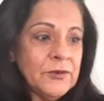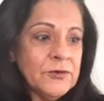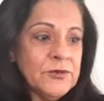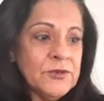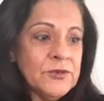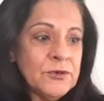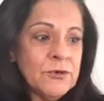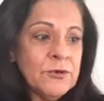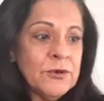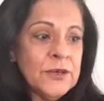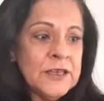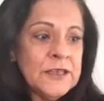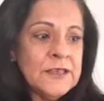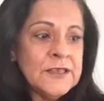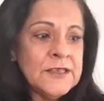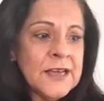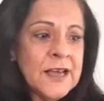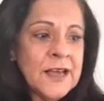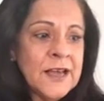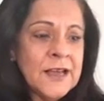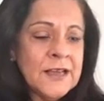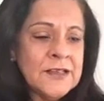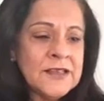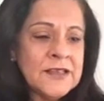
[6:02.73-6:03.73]
you know, great so to hear. It
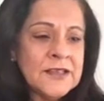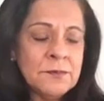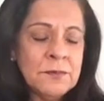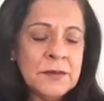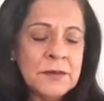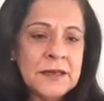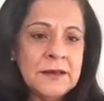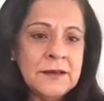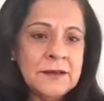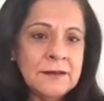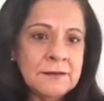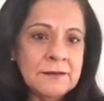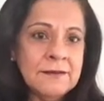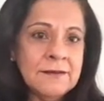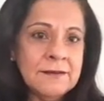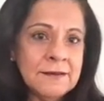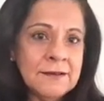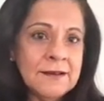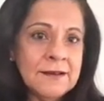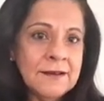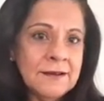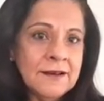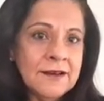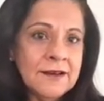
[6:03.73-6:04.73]
has been
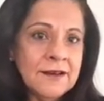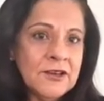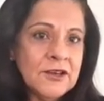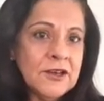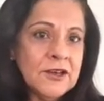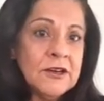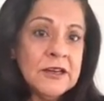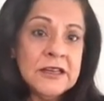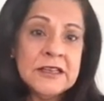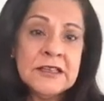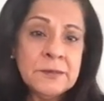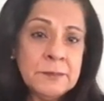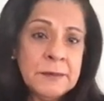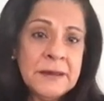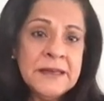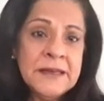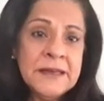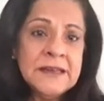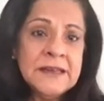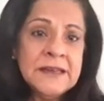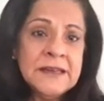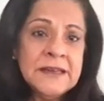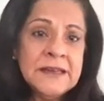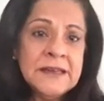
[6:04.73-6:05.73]
a year, it's
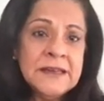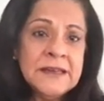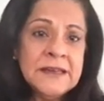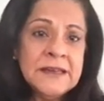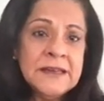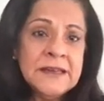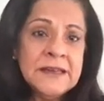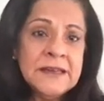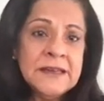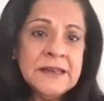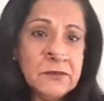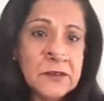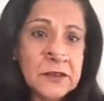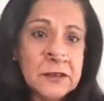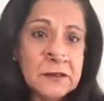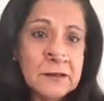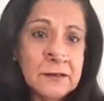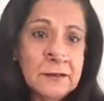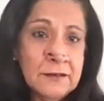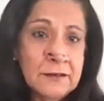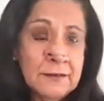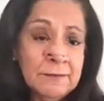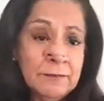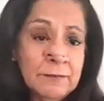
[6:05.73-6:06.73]
been a disruptive
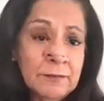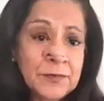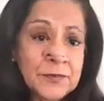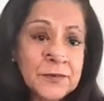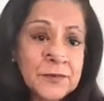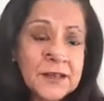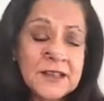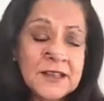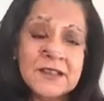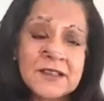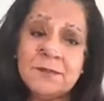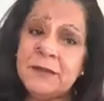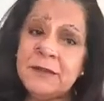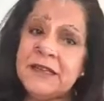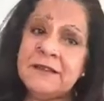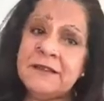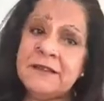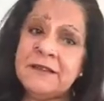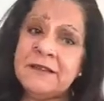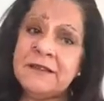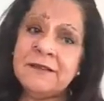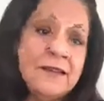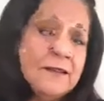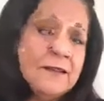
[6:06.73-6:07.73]
year. Yes. It's
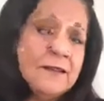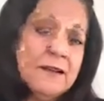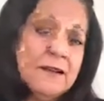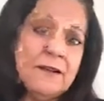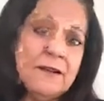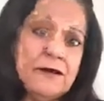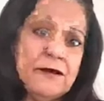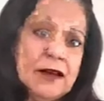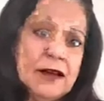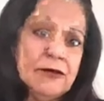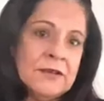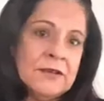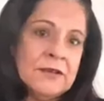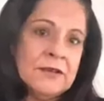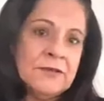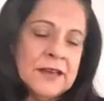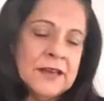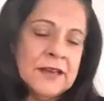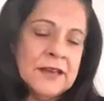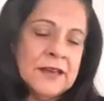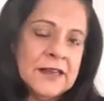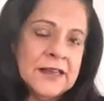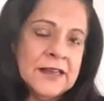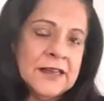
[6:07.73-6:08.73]
been a year where we've
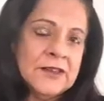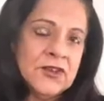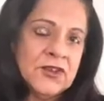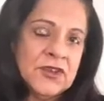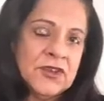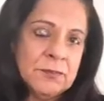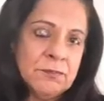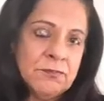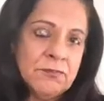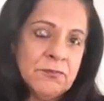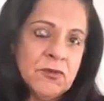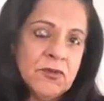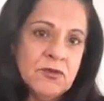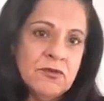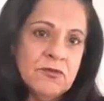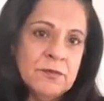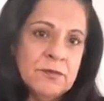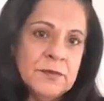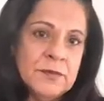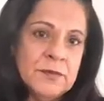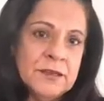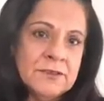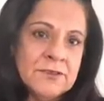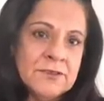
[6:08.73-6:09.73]
had leadership
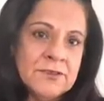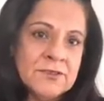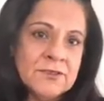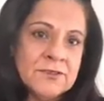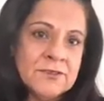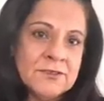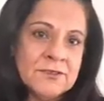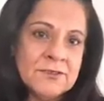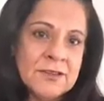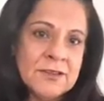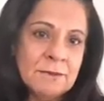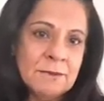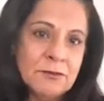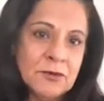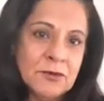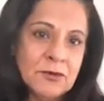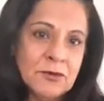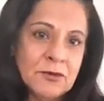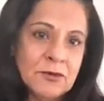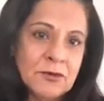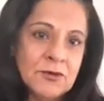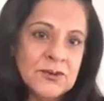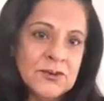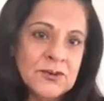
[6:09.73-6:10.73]
movements, some
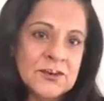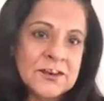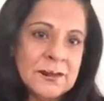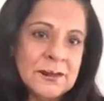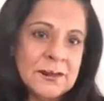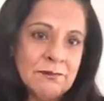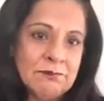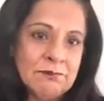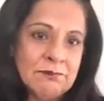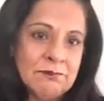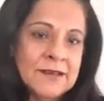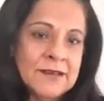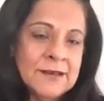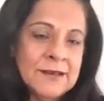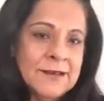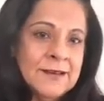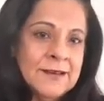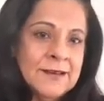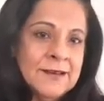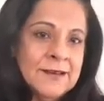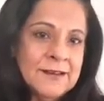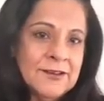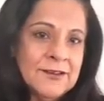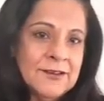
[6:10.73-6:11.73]
good, some,
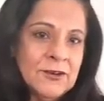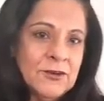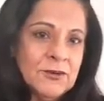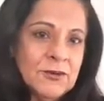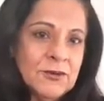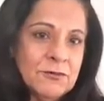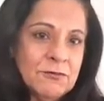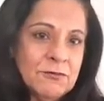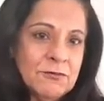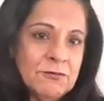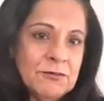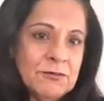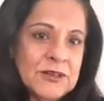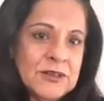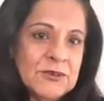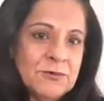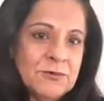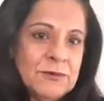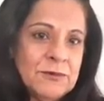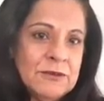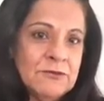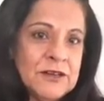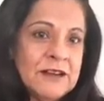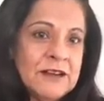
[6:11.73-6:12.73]
you know,
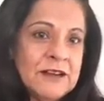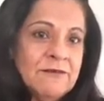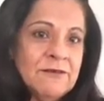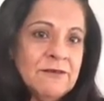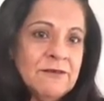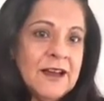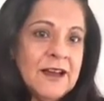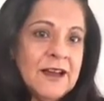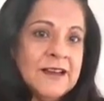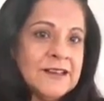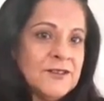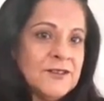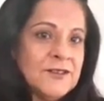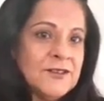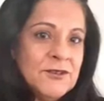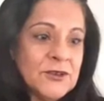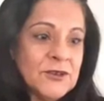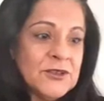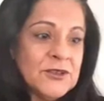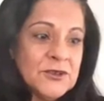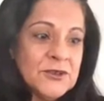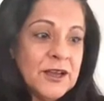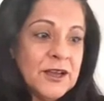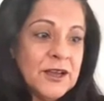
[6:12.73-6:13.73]
which we would have liked
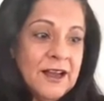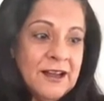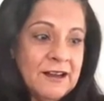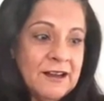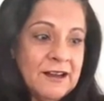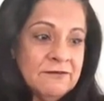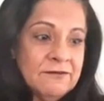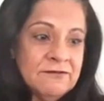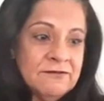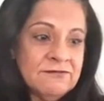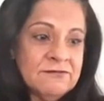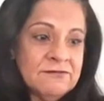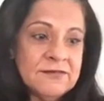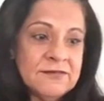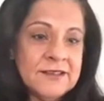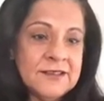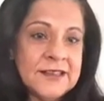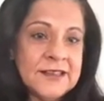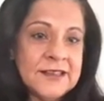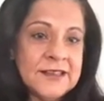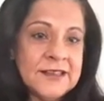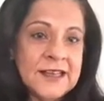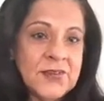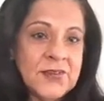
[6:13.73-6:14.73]
not to have.
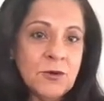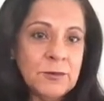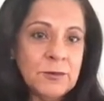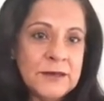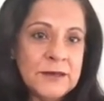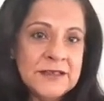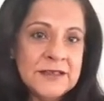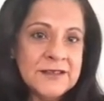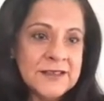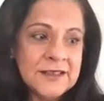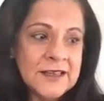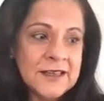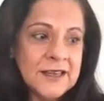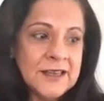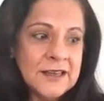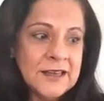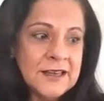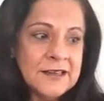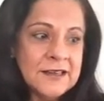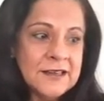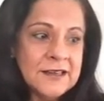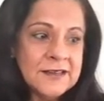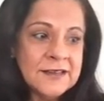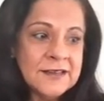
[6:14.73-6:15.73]
That's always the
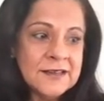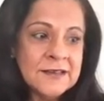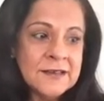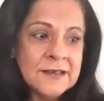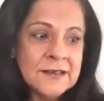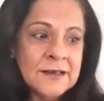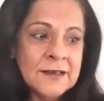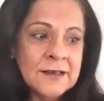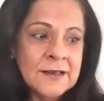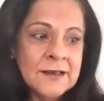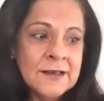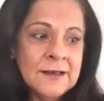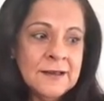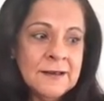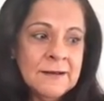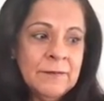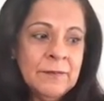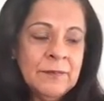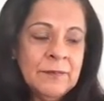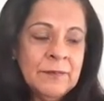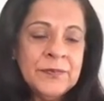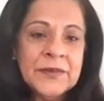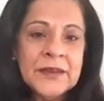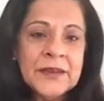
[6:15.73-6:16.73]
case.
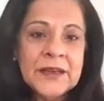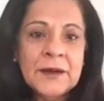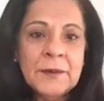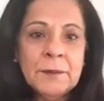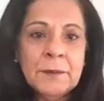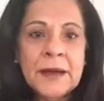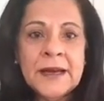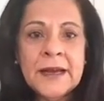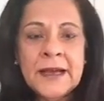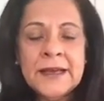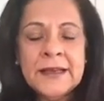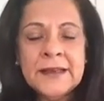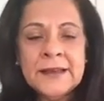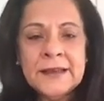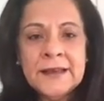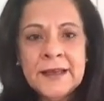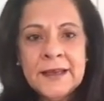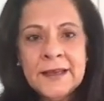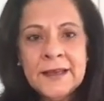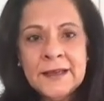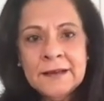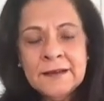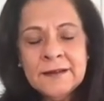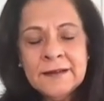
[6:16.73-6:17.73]
But I
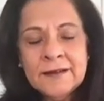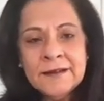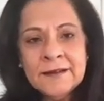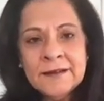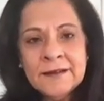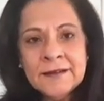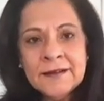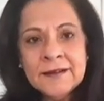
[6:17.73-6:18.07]
think